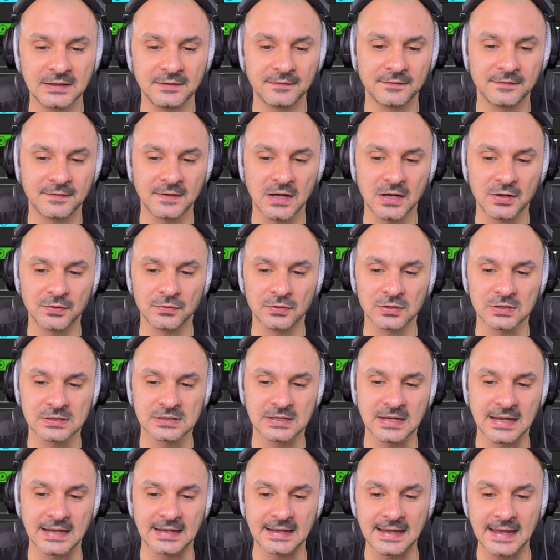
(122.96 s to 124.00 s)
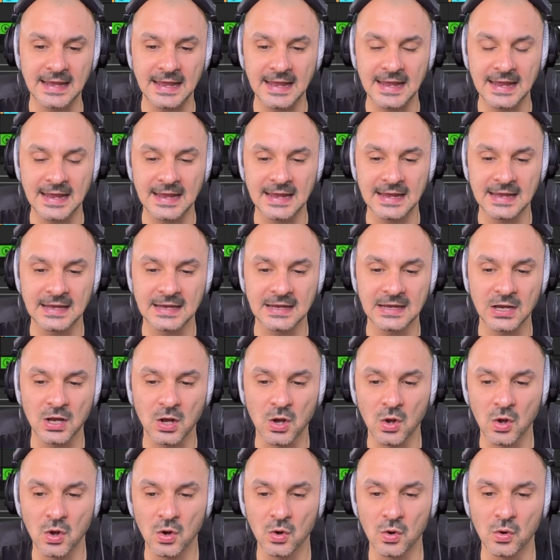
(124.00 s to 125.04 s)
vowels like A,
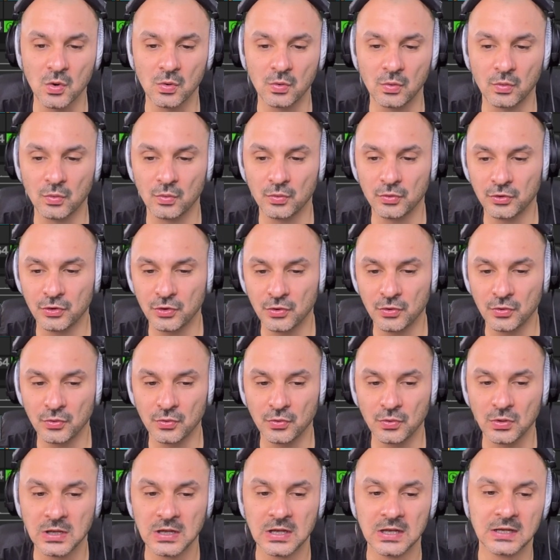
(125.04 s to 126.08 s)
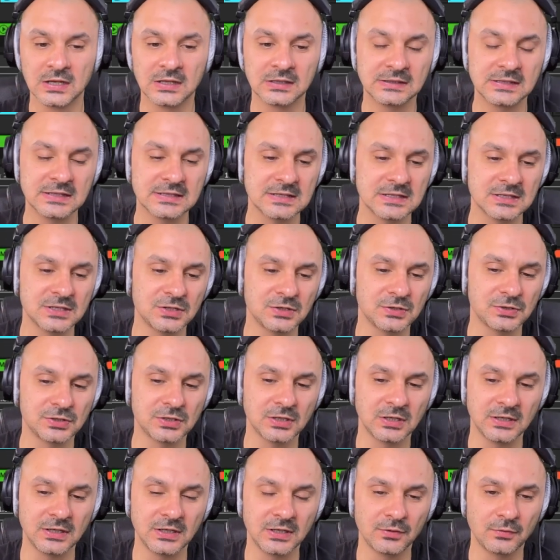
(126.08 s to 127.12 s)
O, U. This is
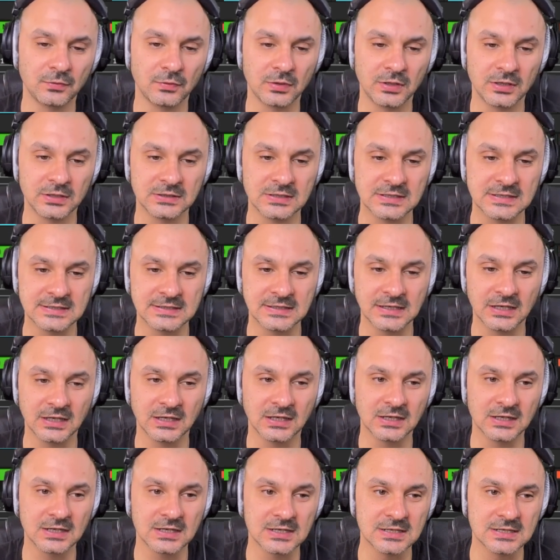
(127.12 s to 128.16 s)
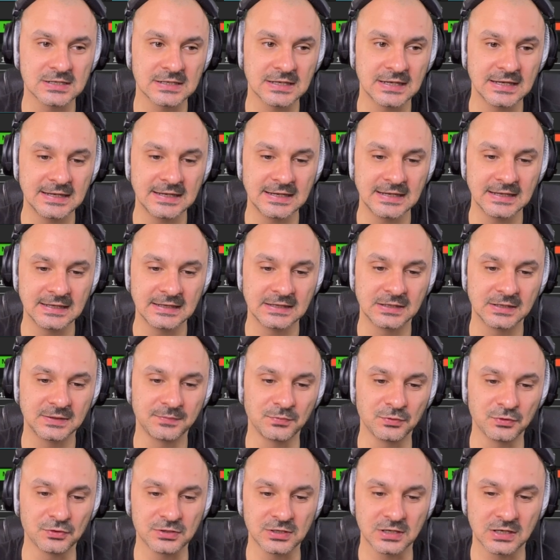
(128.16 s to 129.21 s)
usually where the singers hit
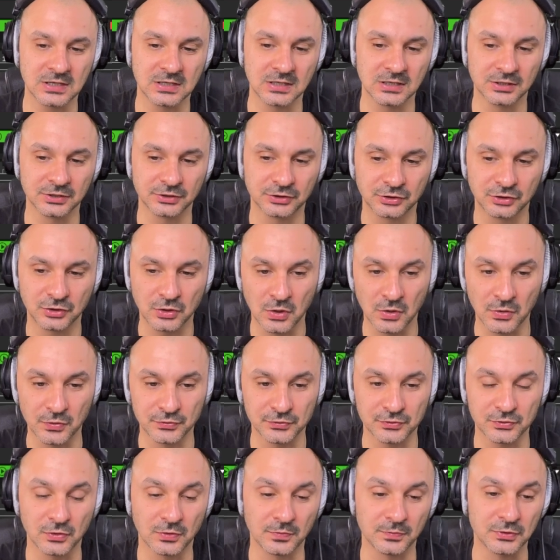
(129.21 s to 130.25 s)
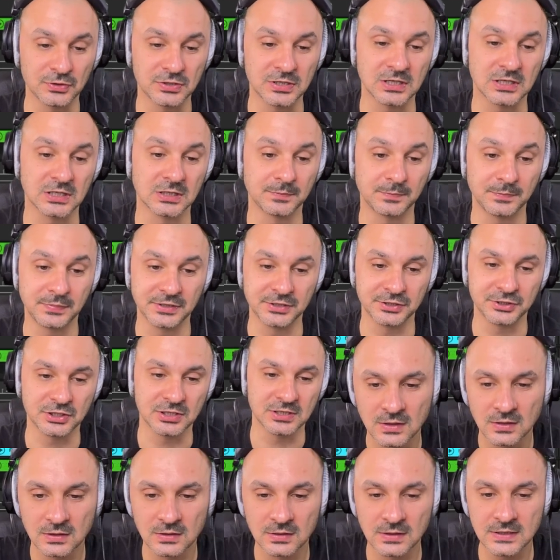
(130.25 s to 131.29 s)
musical tones or musical
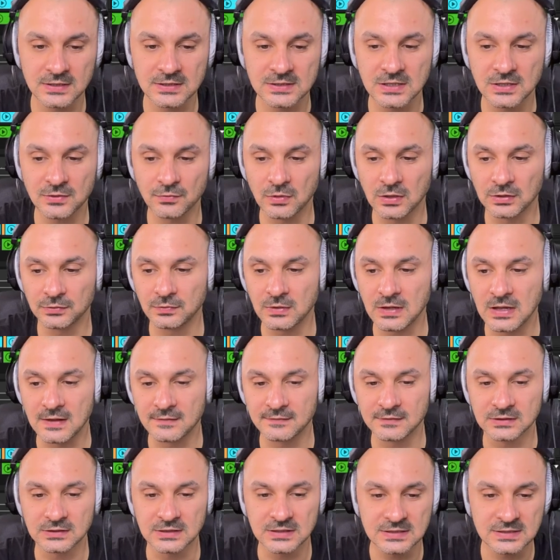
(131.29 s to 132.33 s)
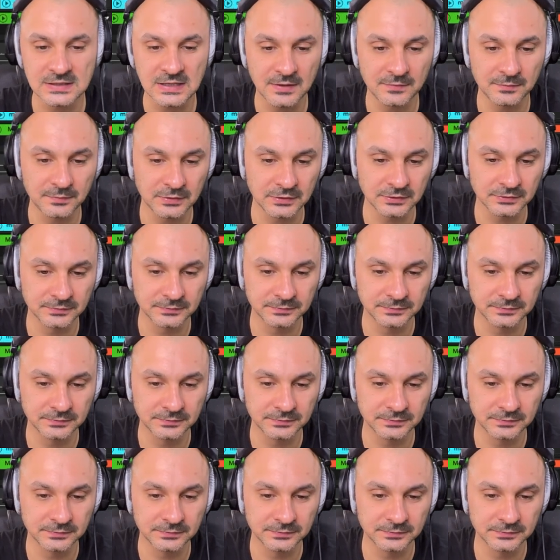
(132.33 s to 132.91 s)
pitches. Let's see what we have in the sample.